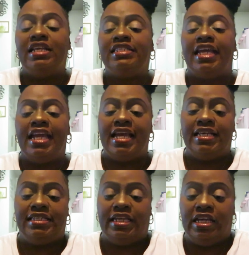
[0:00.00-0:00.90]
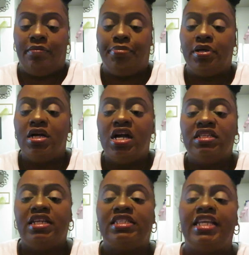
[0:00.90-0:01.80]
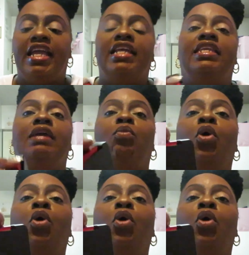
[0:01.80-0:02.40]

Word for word: In Tan Deep. This Tan Deep